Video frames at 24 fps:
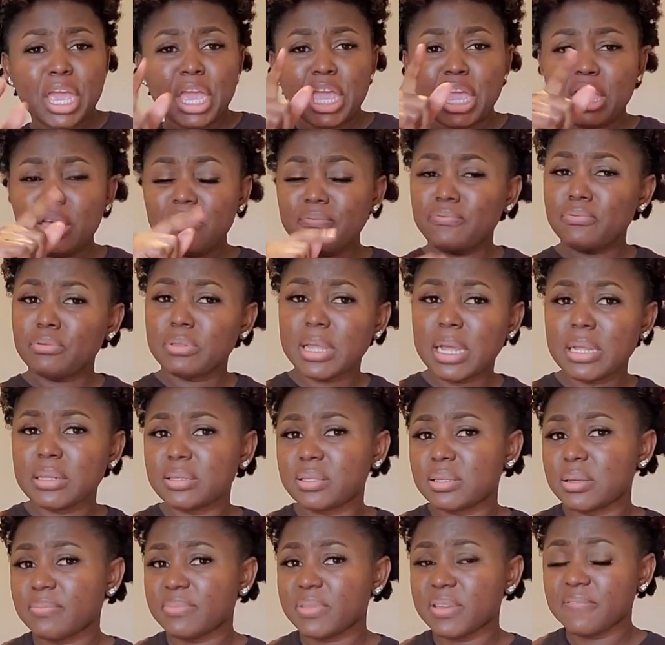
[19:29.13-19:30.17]
If you learned
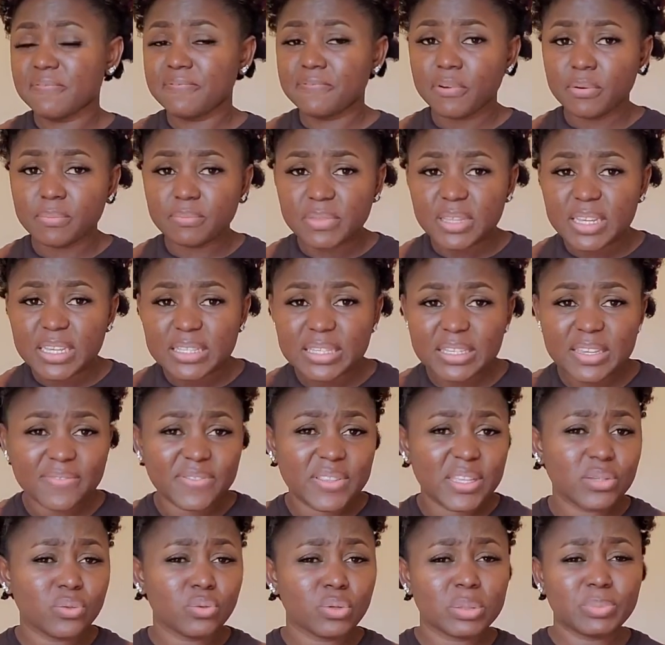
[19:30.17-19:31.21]
something from this, if
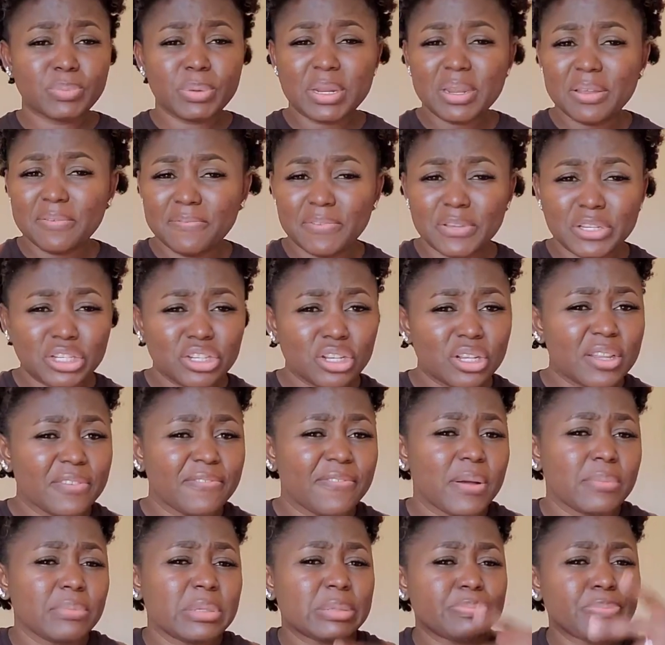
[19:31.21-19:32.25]
this was beneficial, if
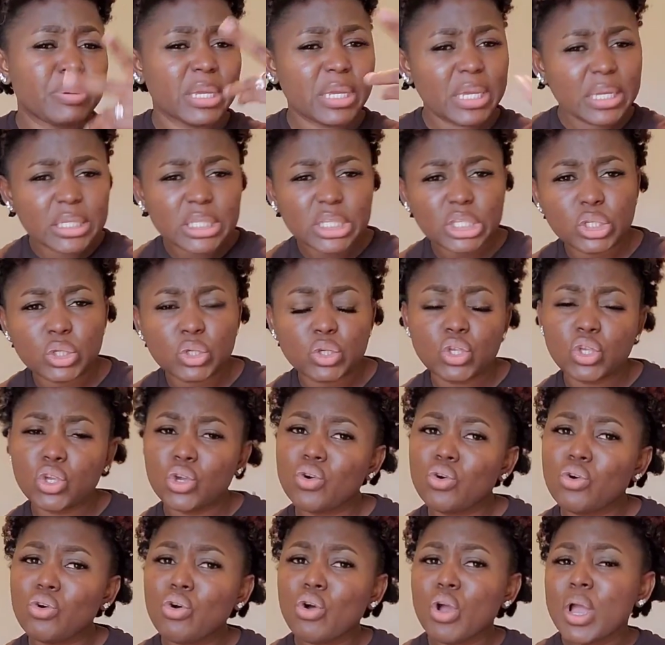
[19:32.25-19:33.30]
I'm speaking to
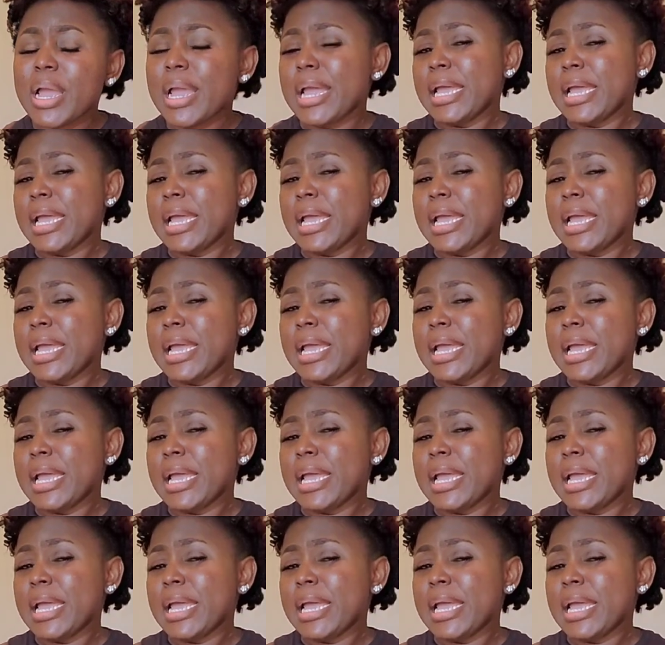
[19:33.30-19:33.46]
you,